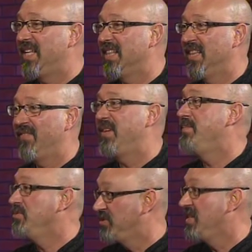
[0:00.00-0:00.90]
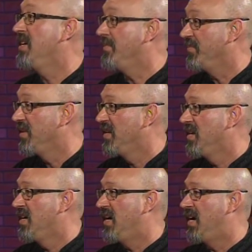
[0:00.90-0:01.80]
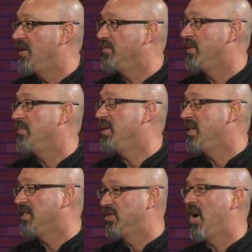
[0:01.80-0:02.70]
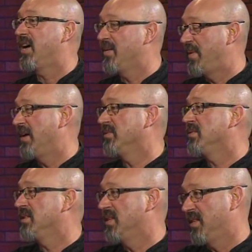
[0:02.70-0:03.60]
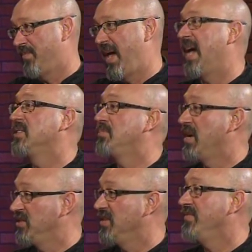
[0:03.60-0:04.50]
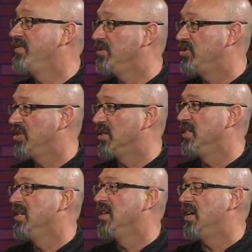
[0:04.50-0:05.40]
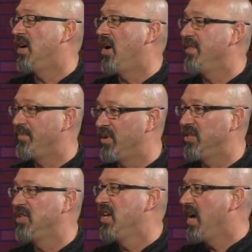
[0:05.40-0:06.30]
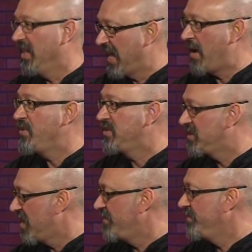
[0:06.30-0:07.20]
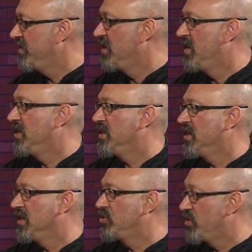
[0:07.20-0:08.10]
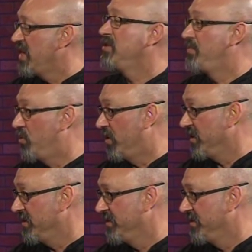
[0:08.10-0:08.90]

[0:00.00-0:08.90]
living museum. Where we talk about the past, present, and future on the bridge, allowing some transport,